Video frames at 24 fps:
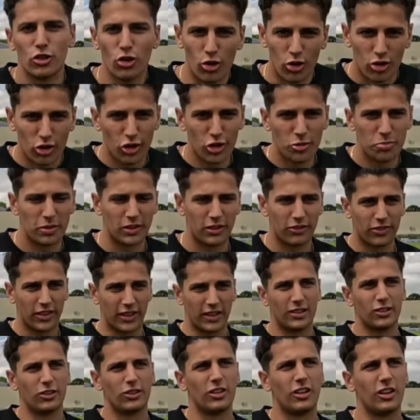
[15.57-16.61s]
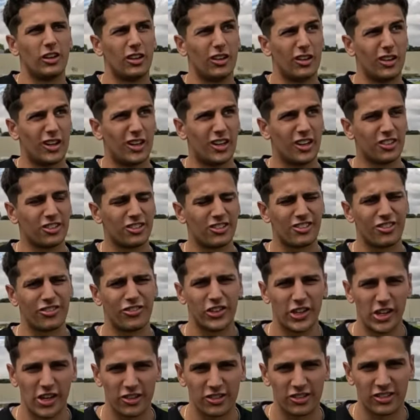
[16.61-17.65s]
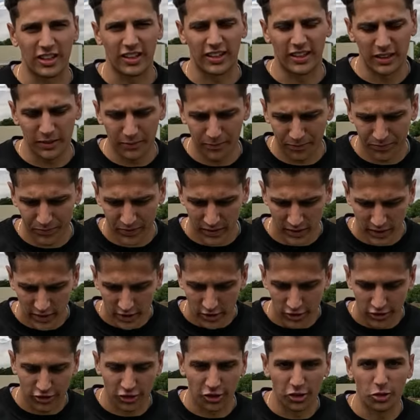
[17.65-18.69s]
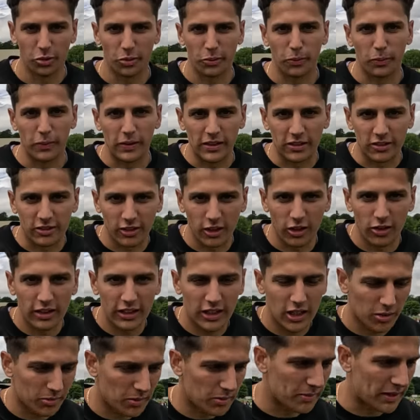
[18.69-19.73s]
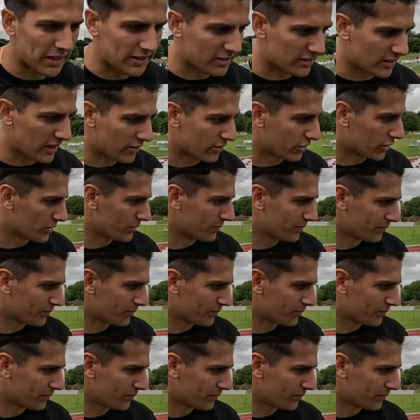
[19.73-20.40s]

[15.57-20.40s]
York Open event last Thursday. So it's slowly coming back together.